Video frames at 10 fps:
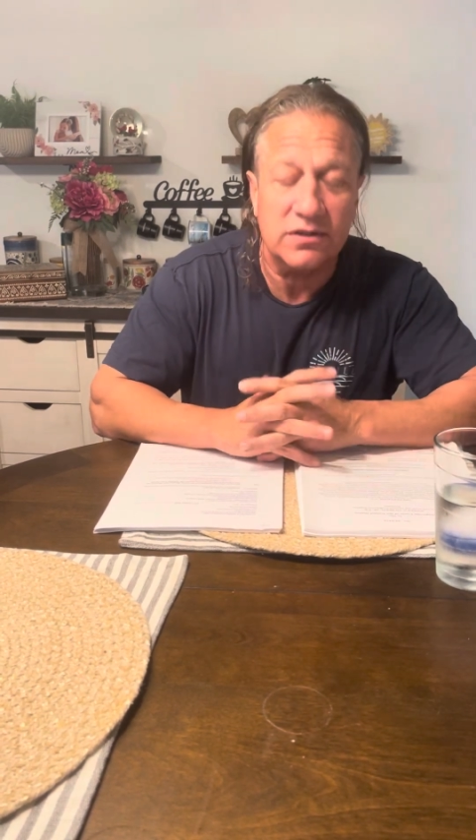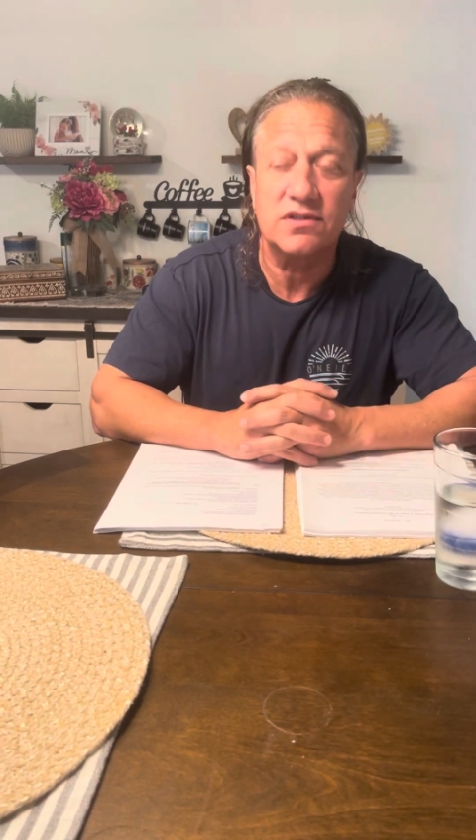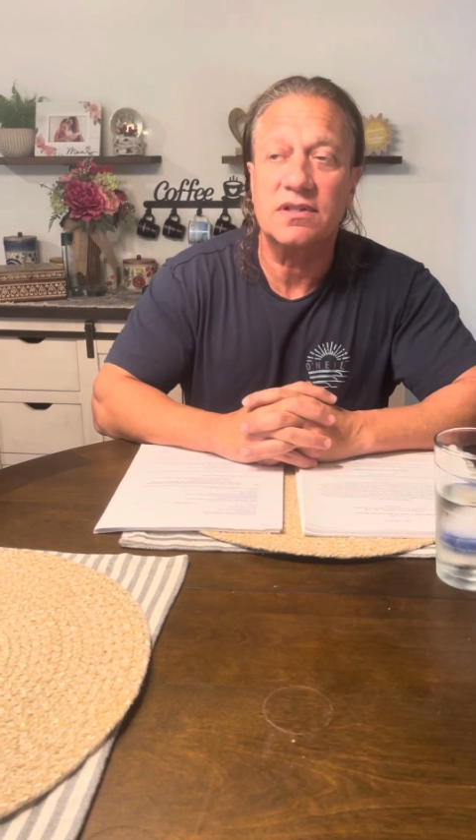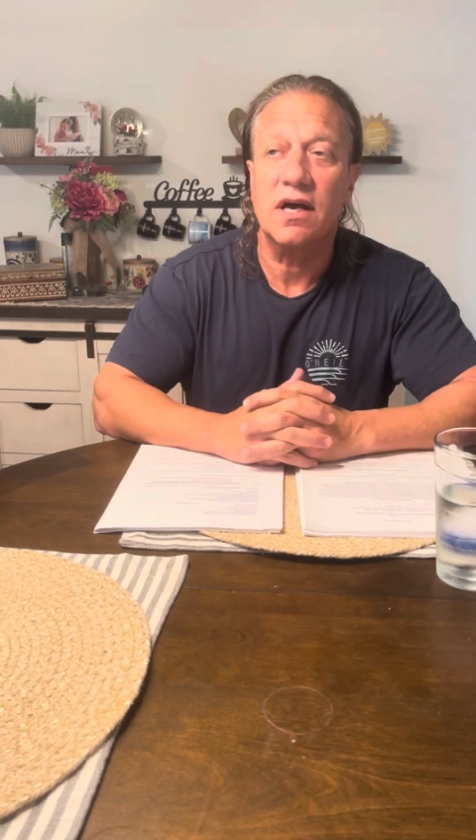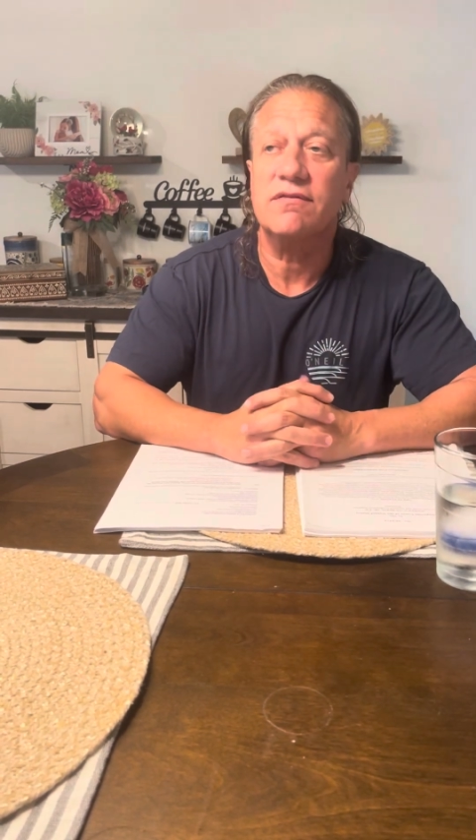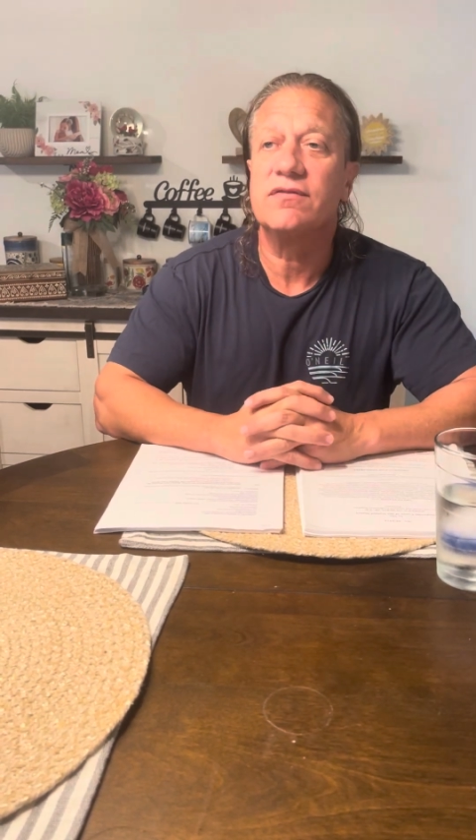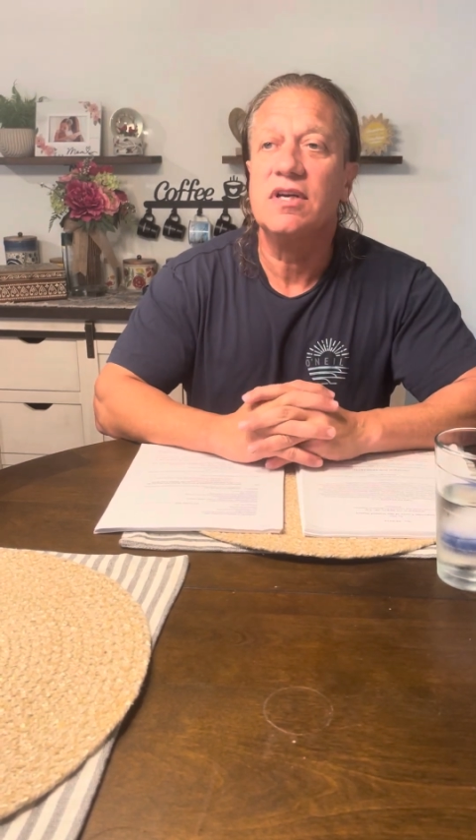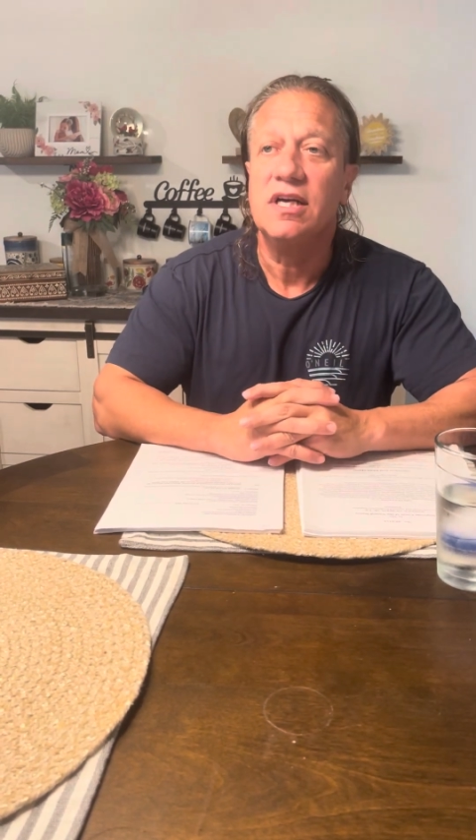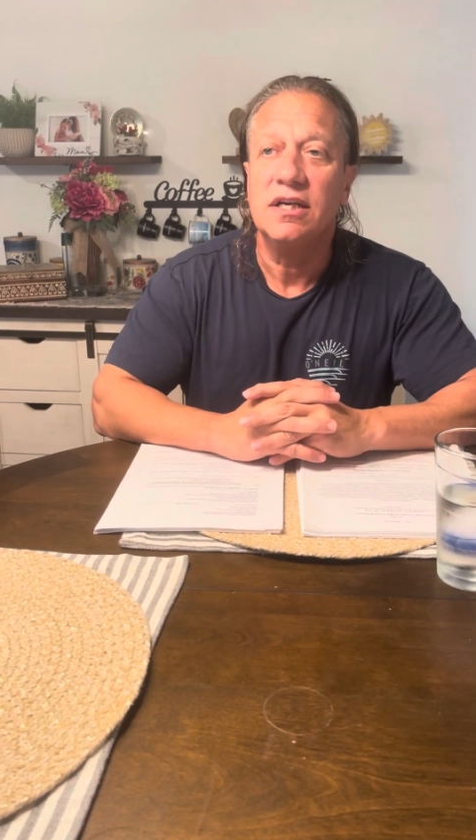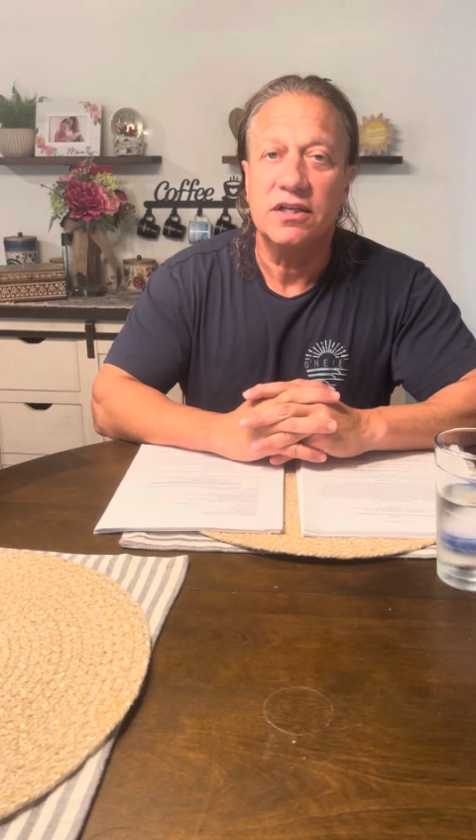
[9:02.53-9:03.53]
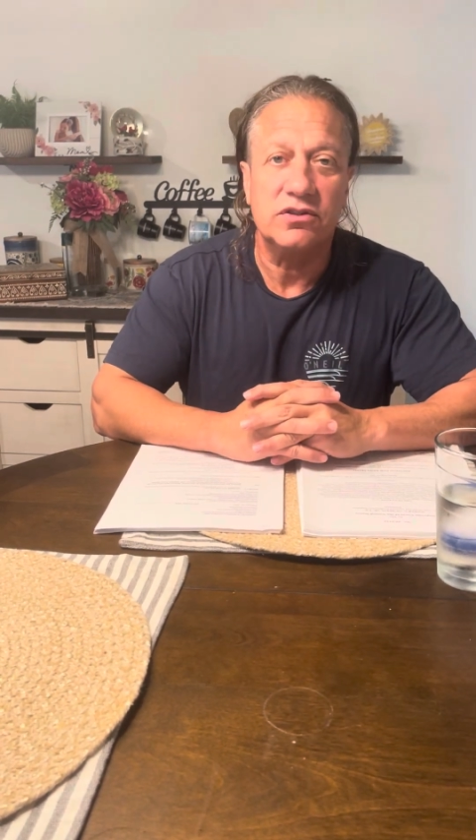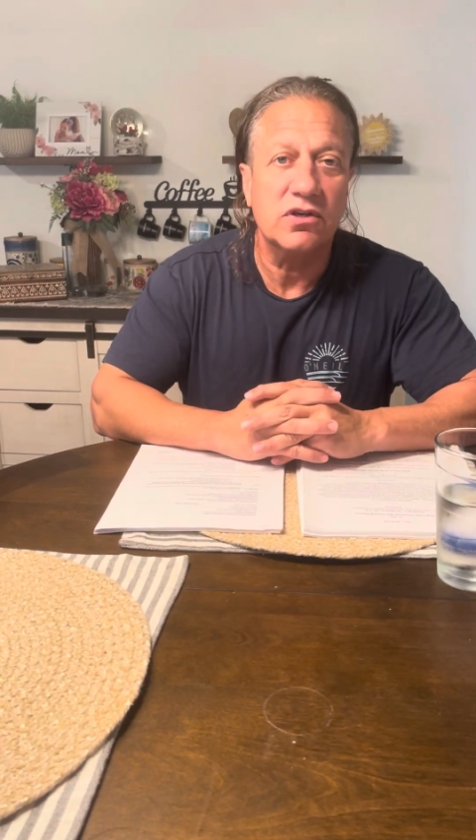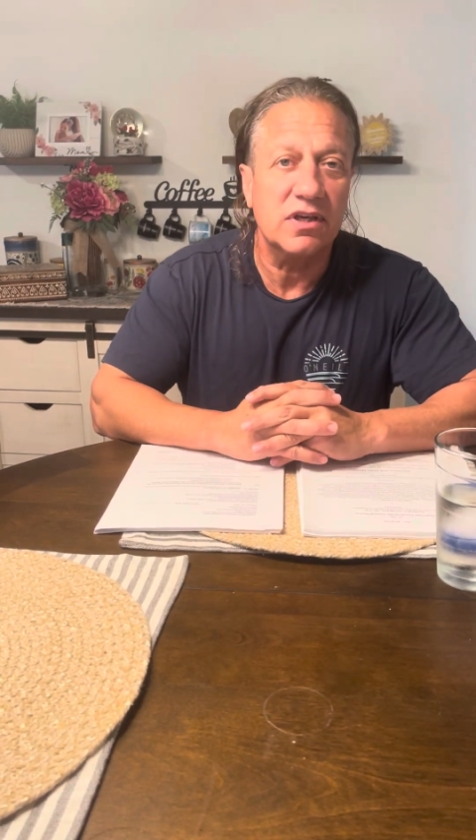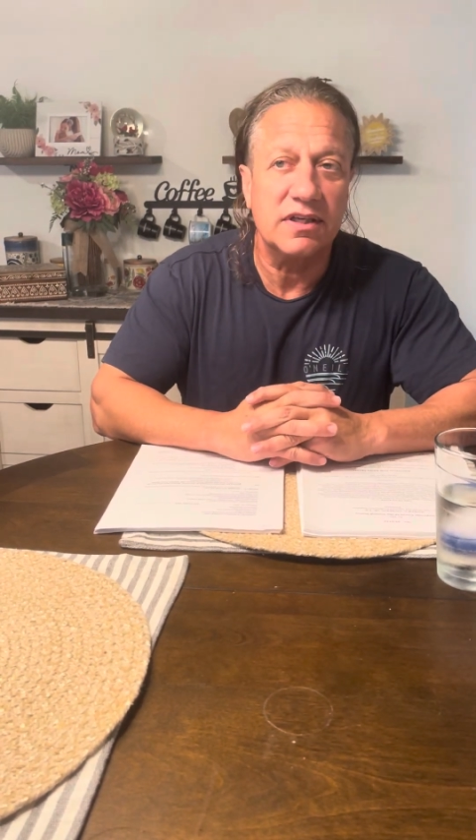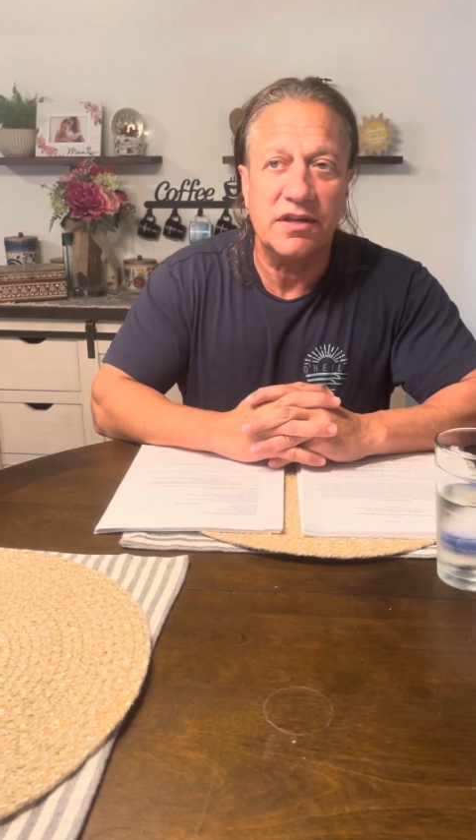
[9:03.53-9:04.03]
stuff. It
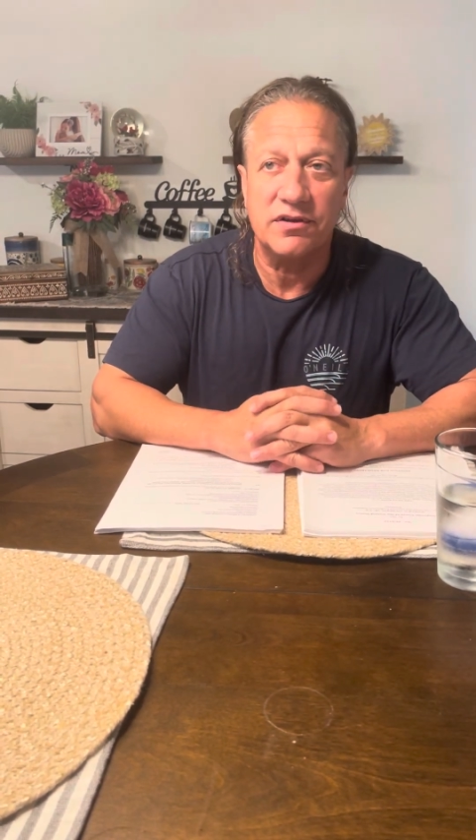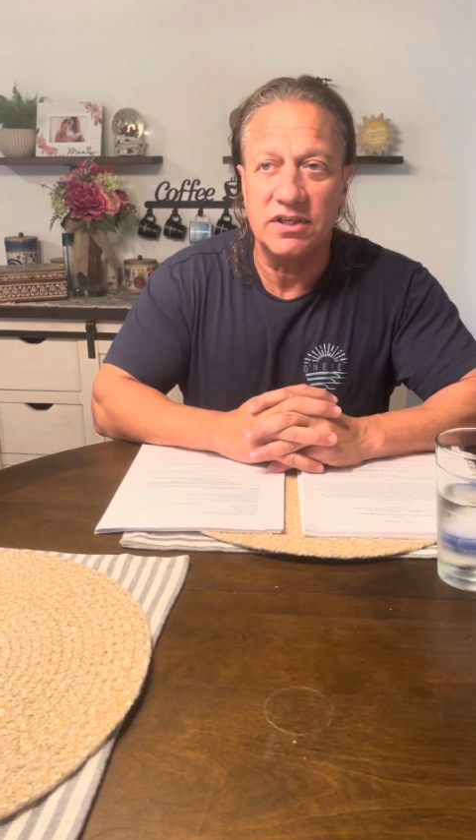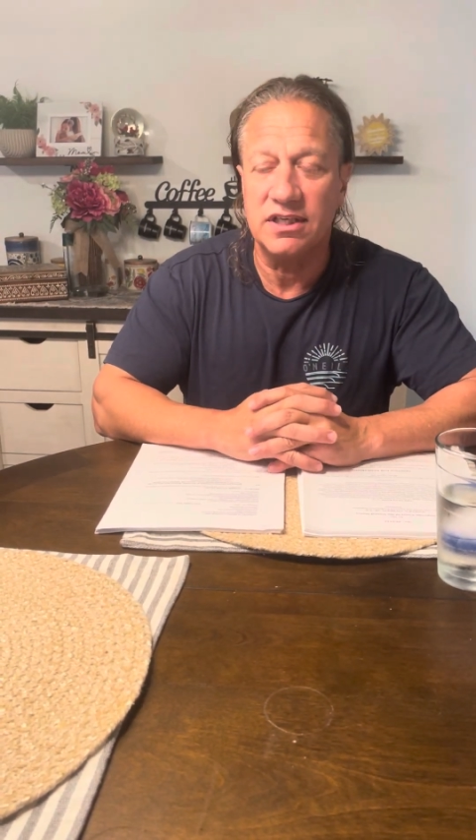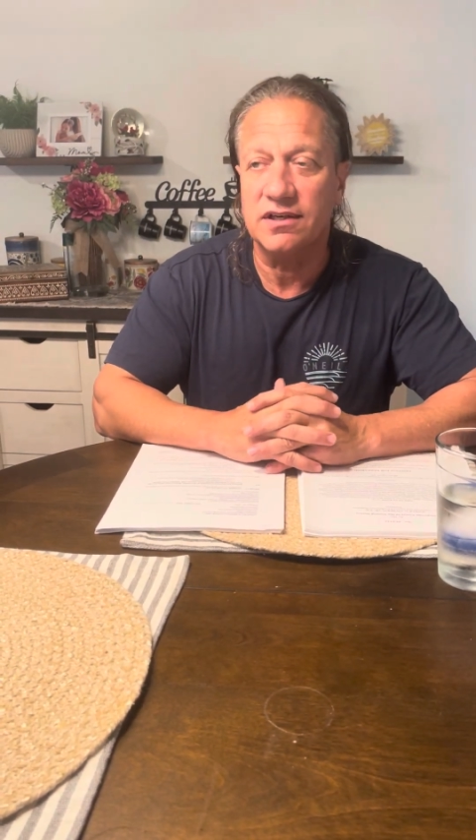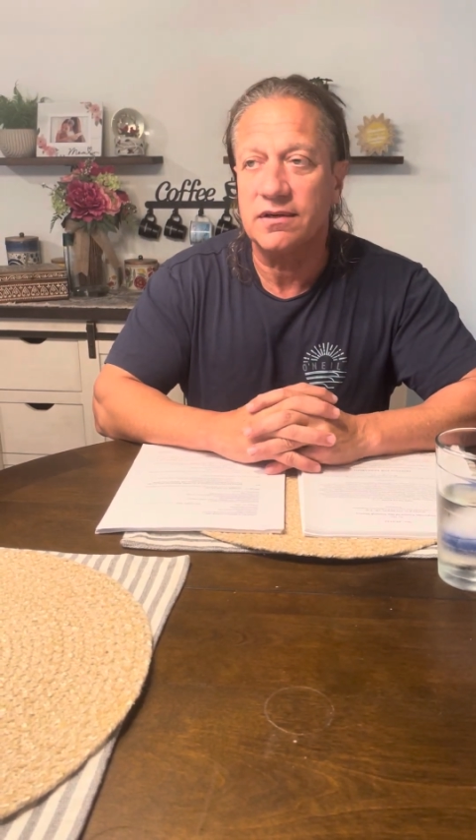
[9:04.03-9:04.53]
took another year.